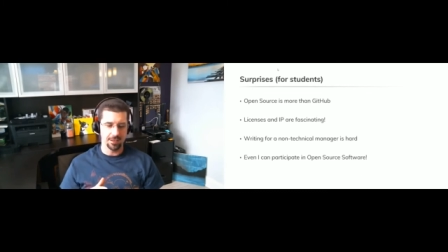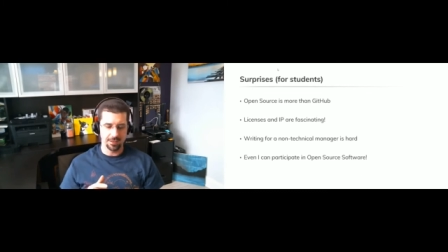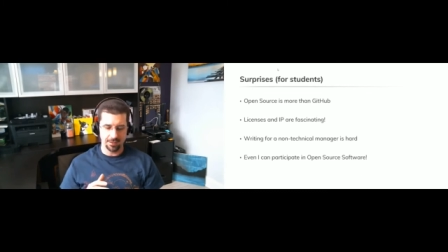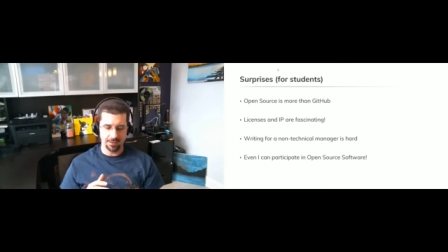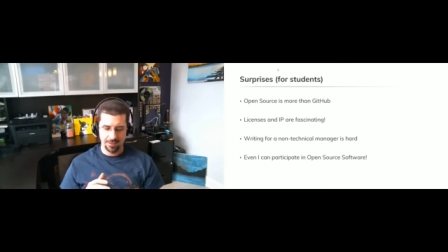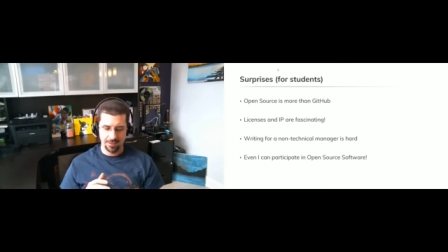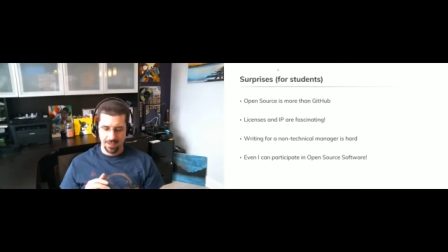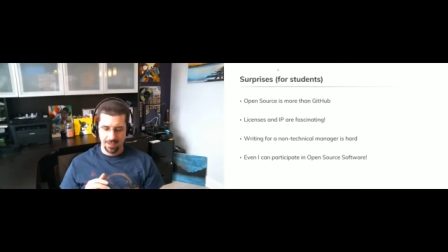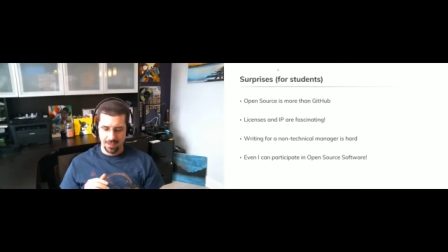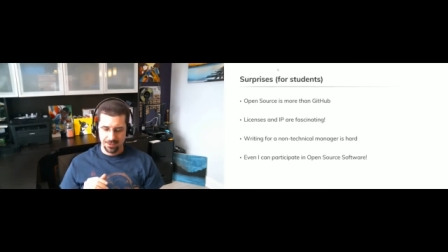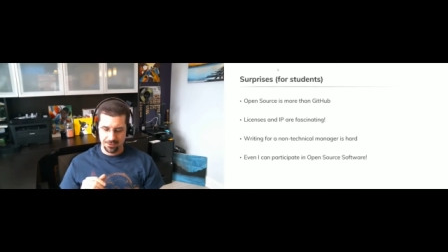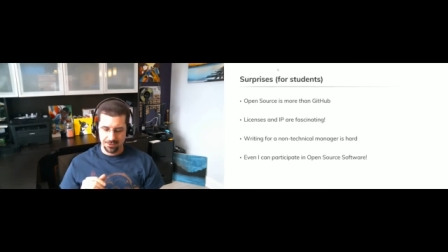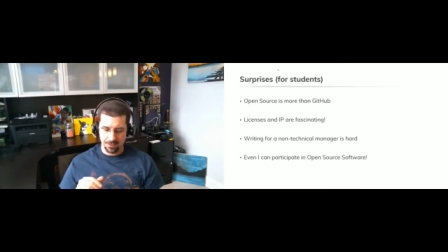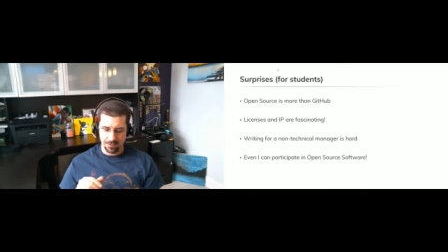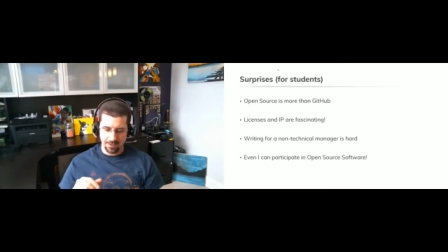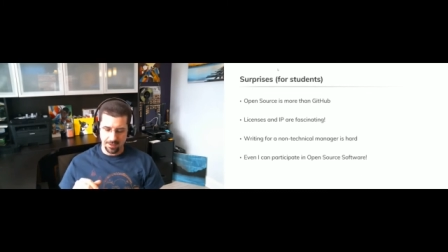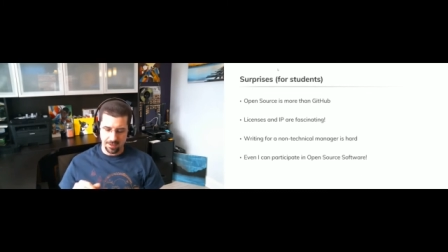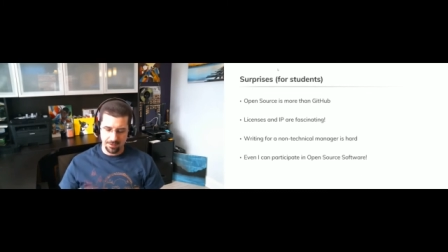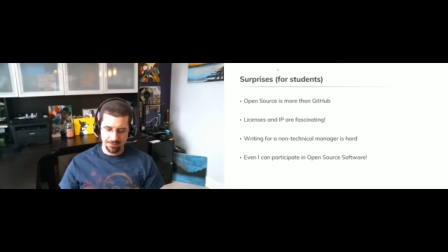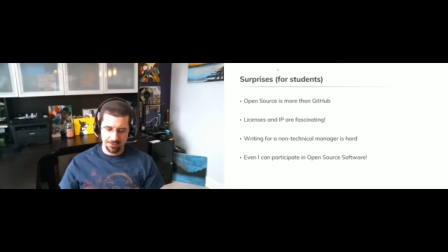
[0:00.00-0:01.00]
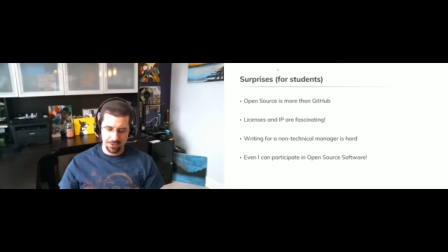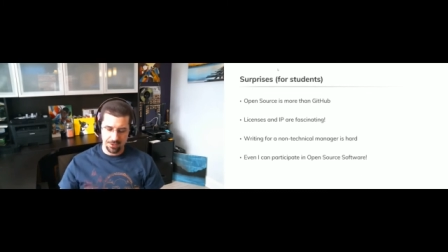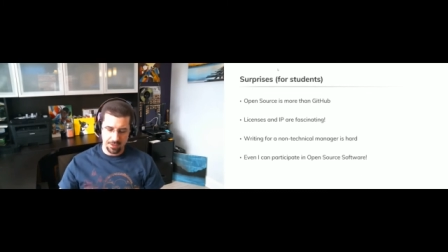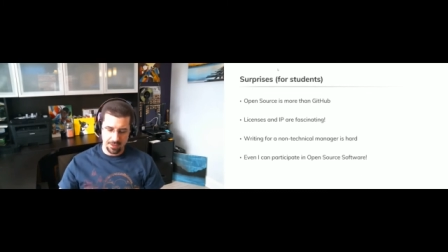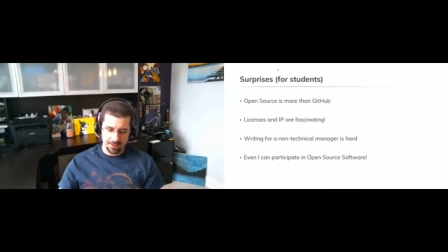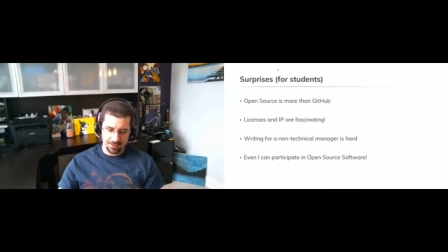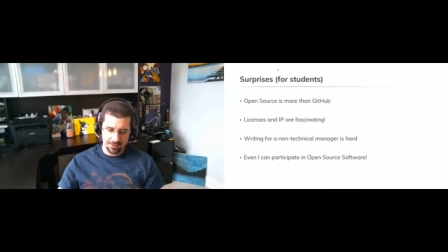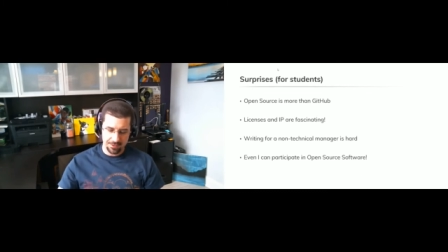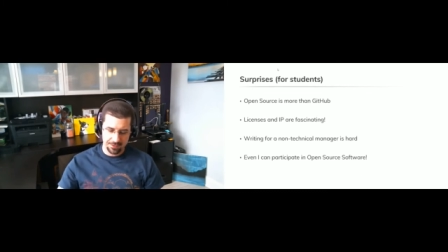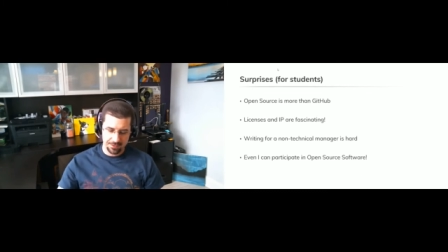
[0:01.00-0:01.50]
Eh, so I, have
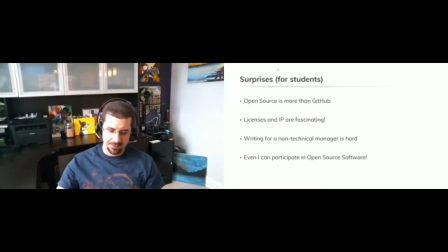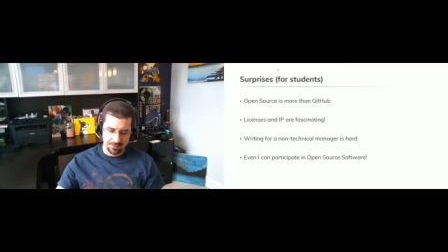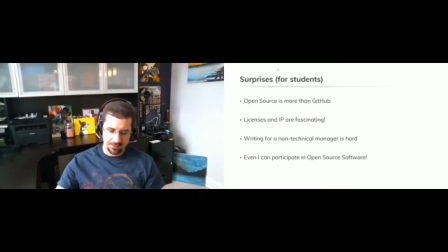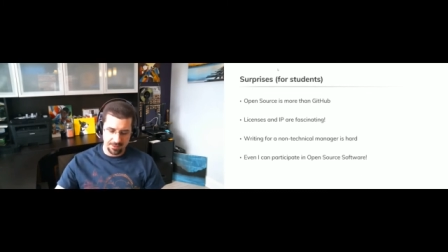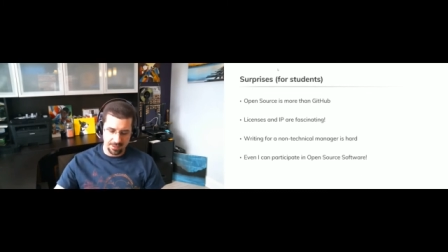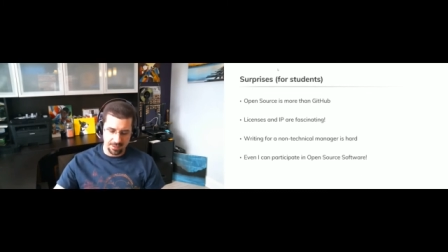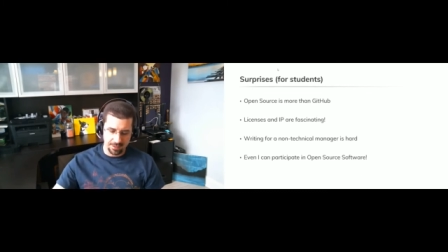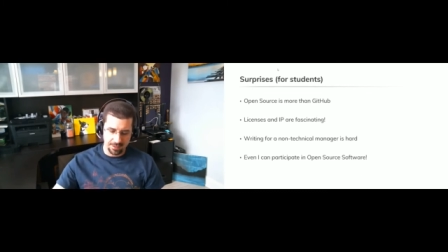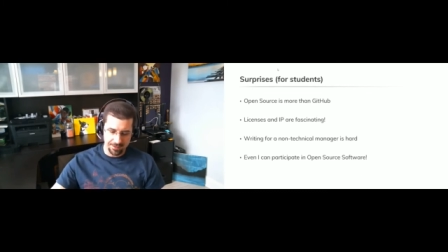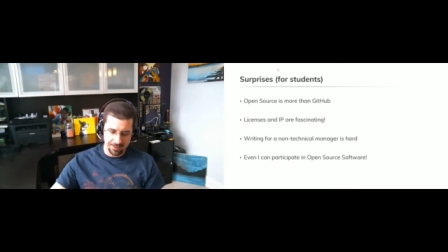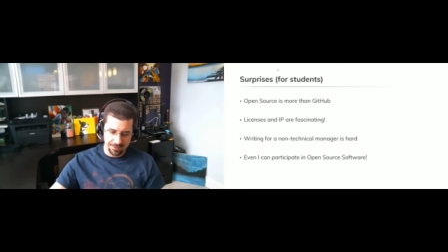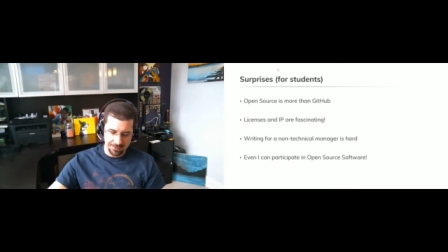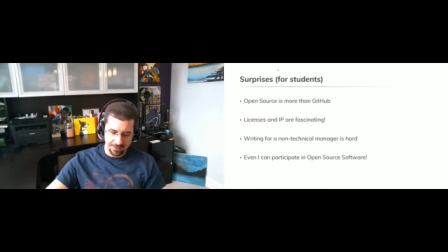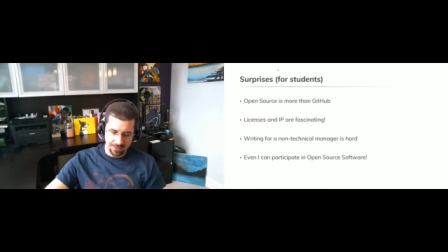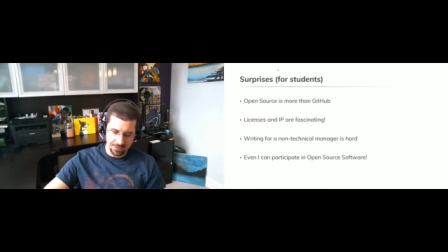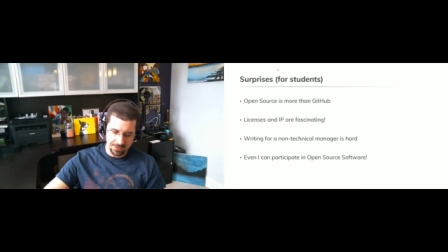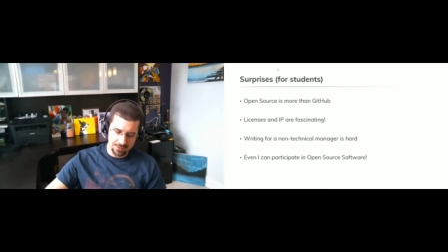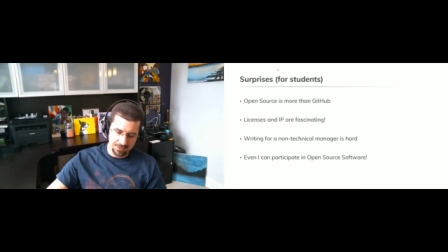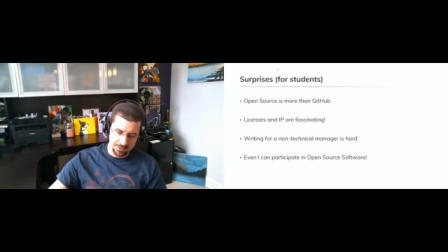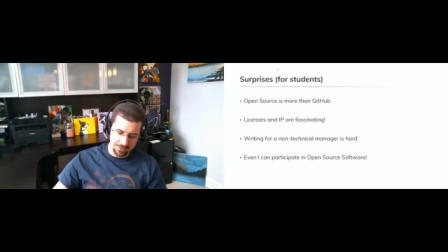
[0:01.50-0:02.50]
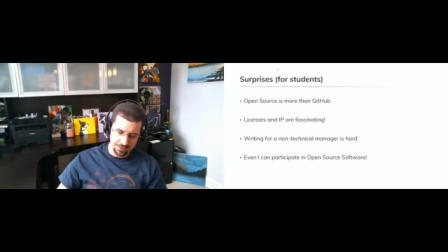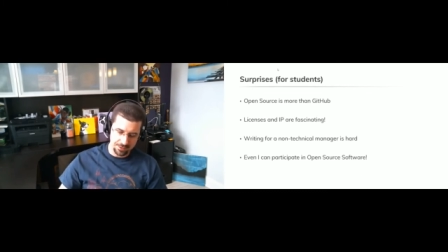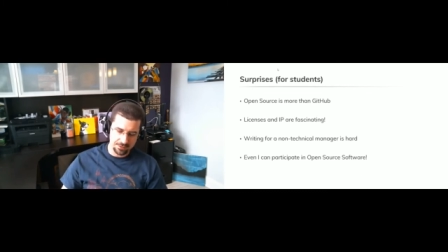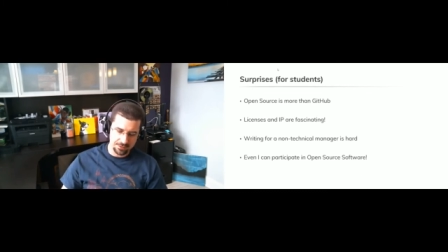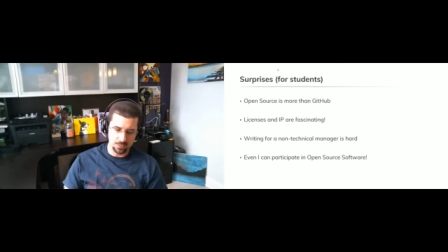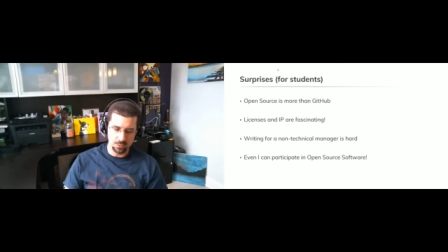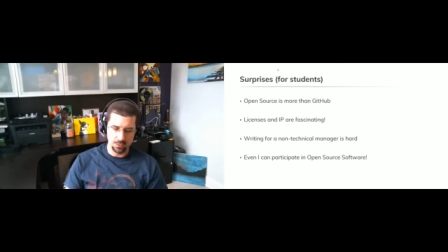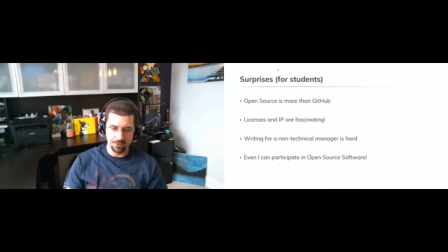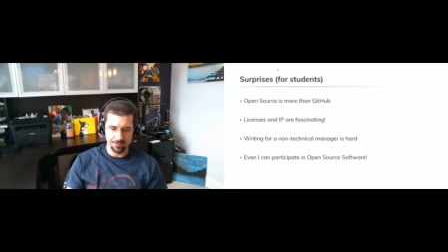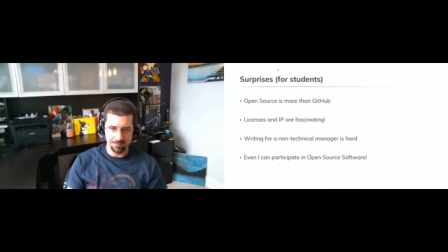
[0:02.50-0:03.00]
taught this uh, this session in the
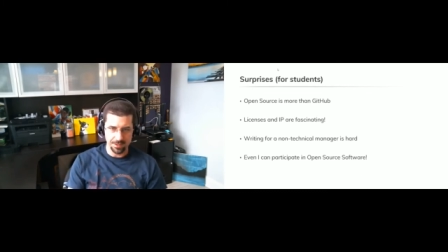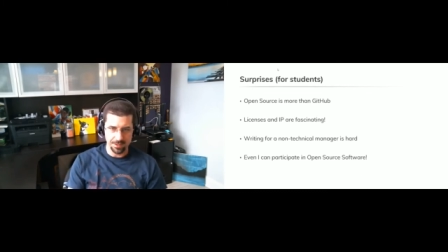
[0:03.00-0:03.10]
School of